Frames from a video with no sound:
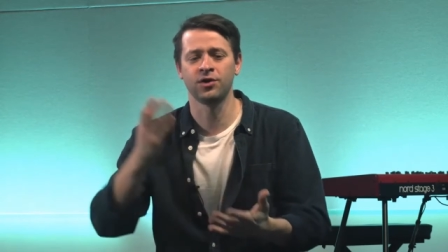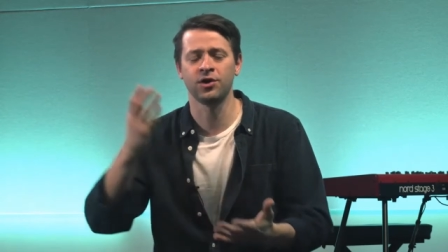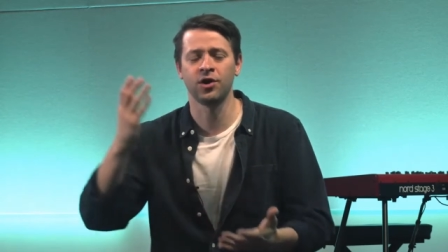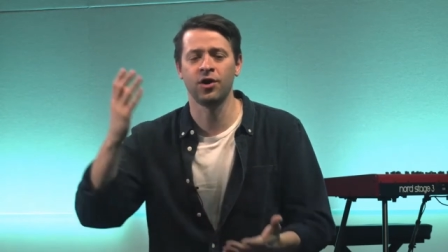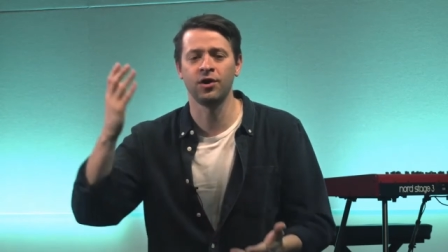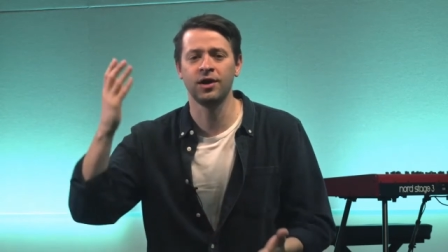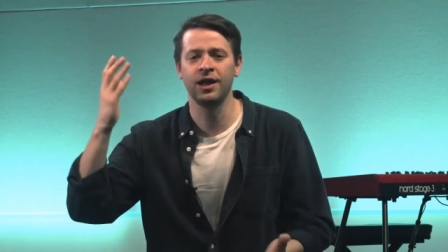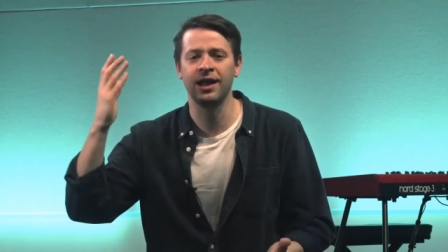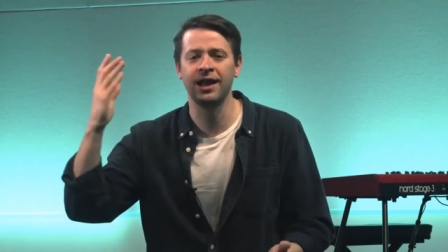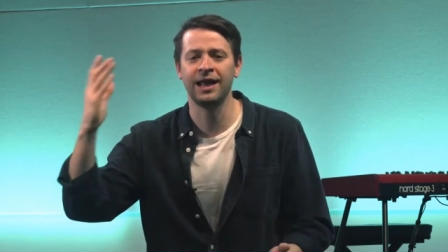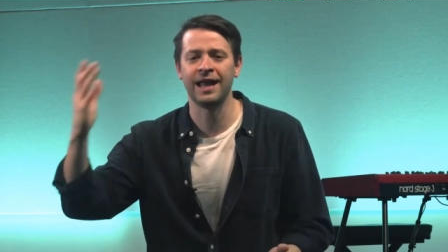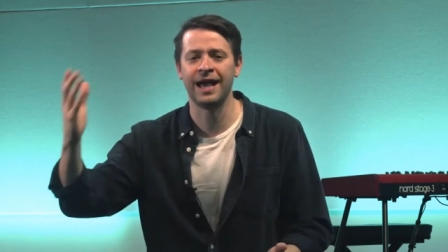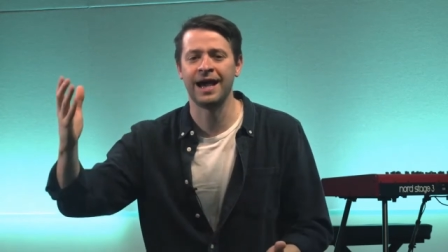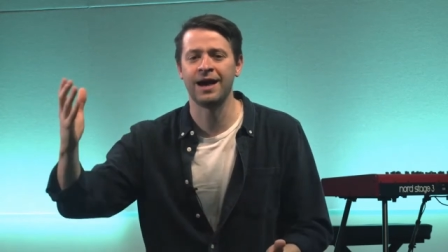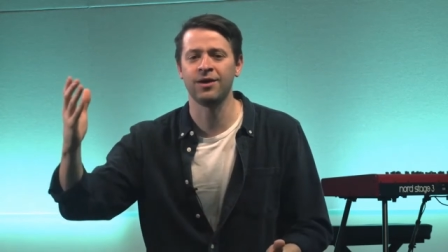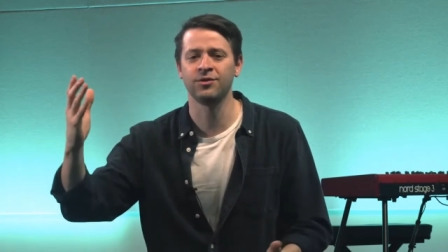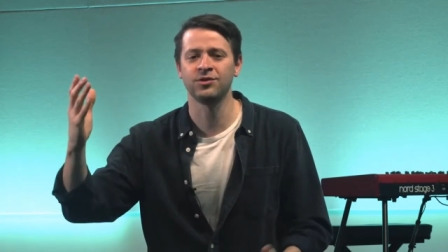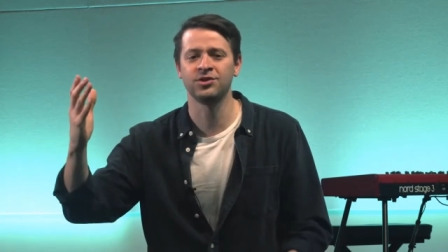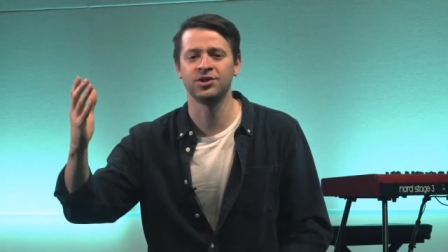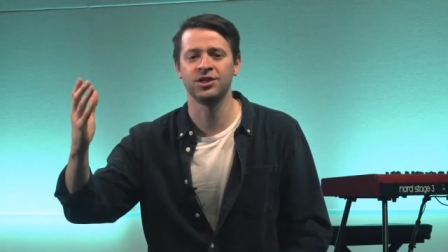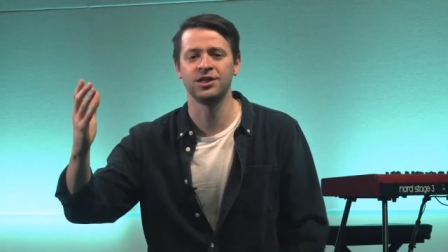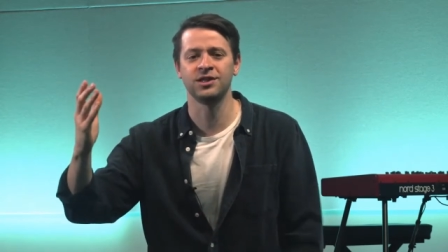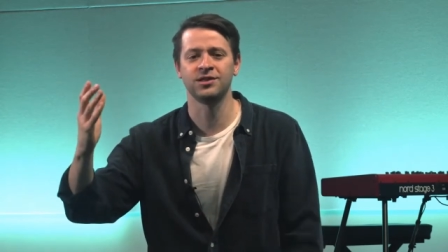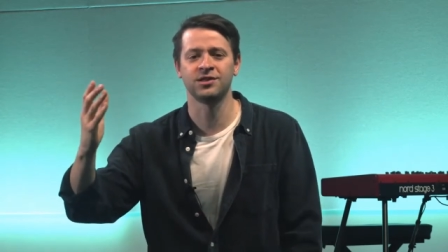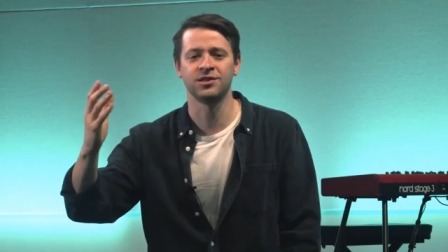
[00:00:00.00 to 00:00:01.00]
God allowed
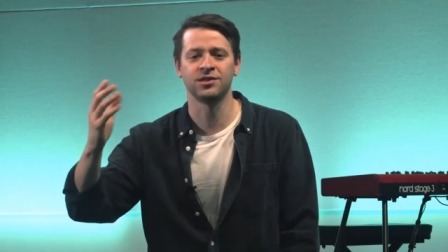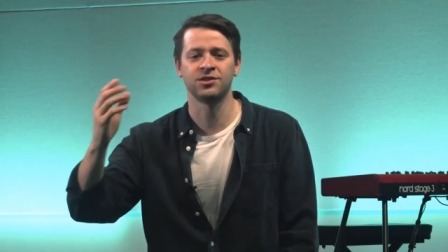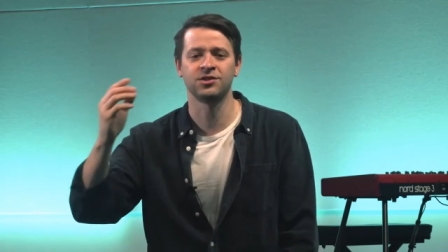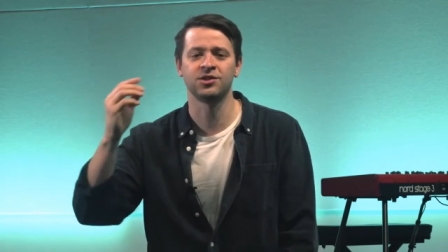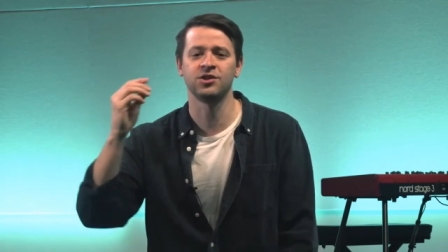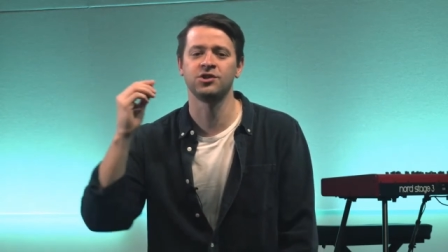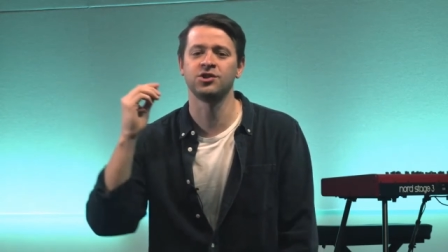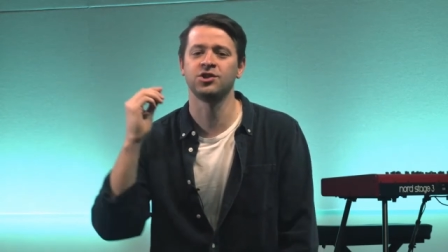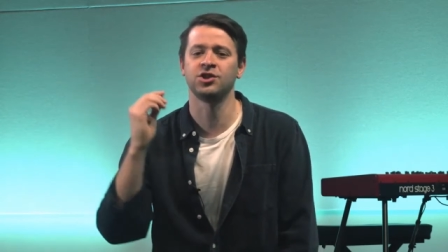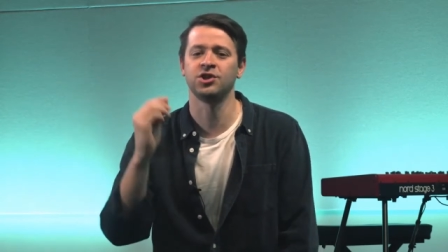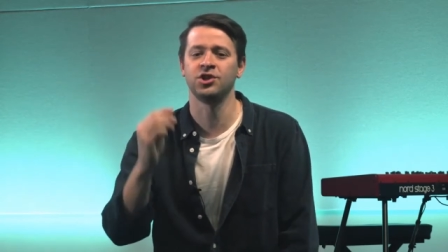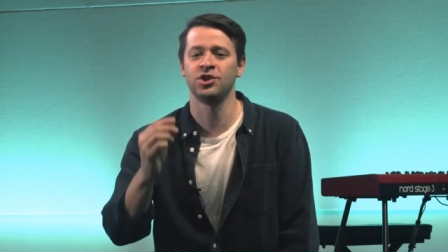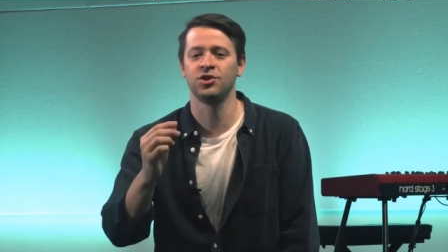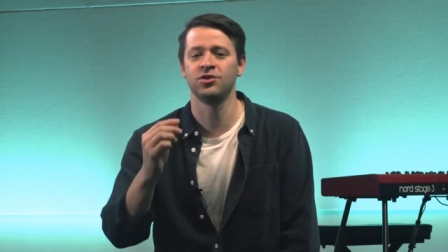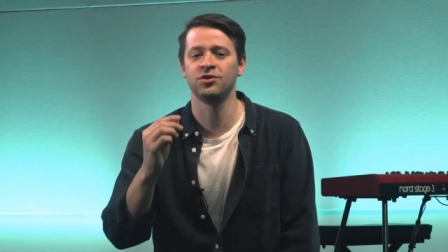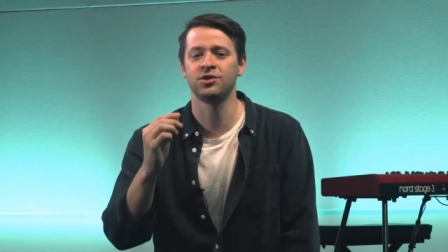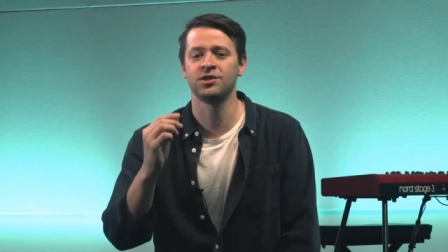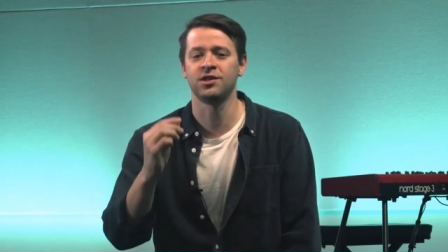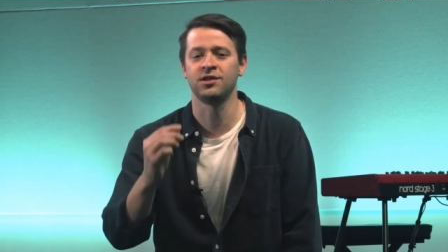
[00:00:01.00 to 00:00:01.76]
Jesus to choose